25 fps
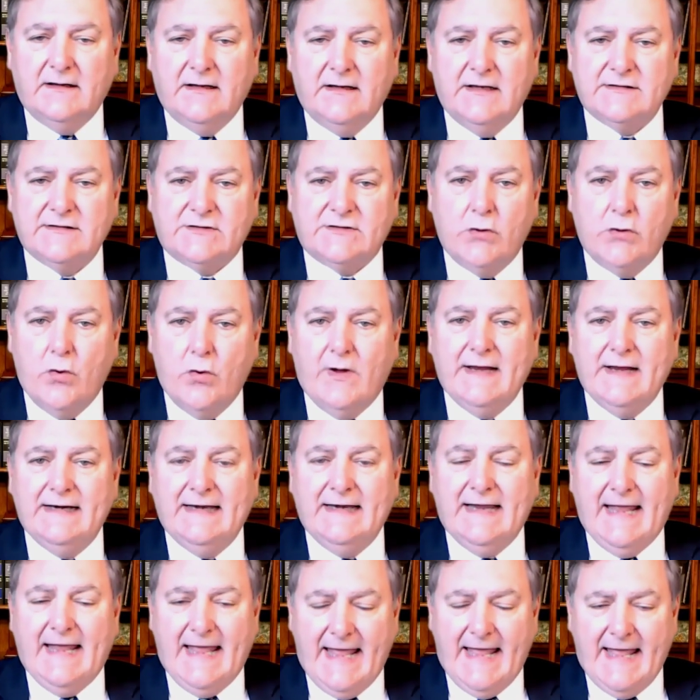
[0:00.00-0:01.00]
is
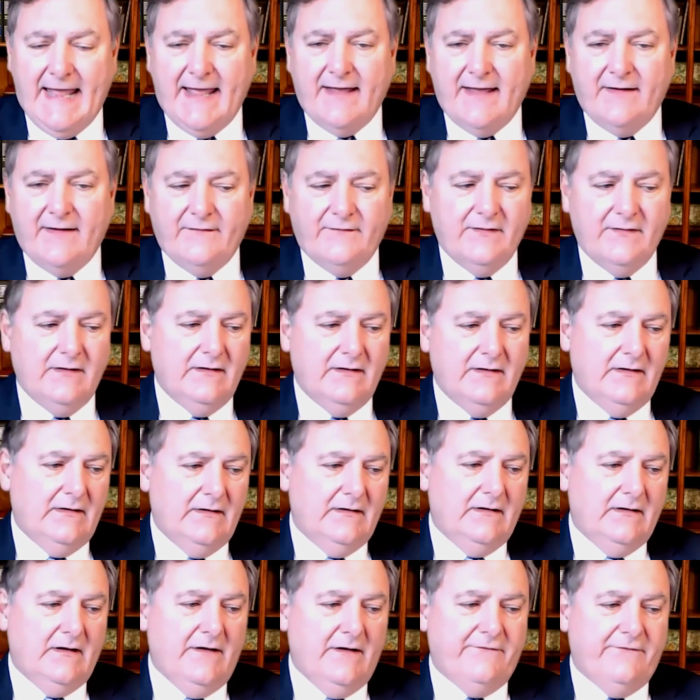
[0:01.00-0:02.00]
going to have
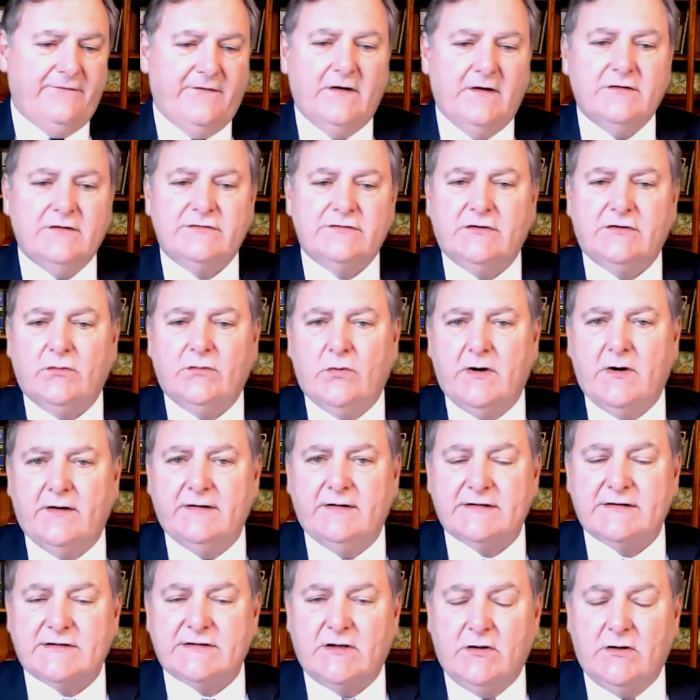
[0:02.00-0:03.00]
a function
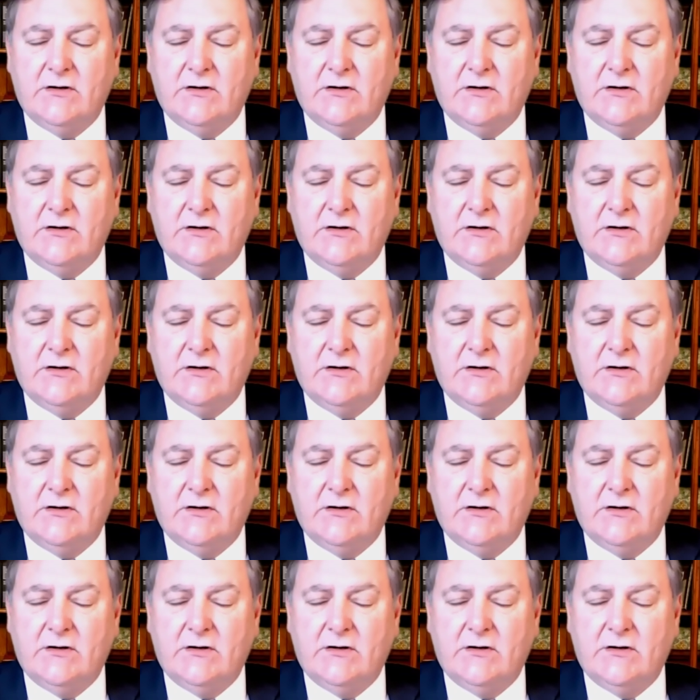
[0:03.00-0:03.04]
where it's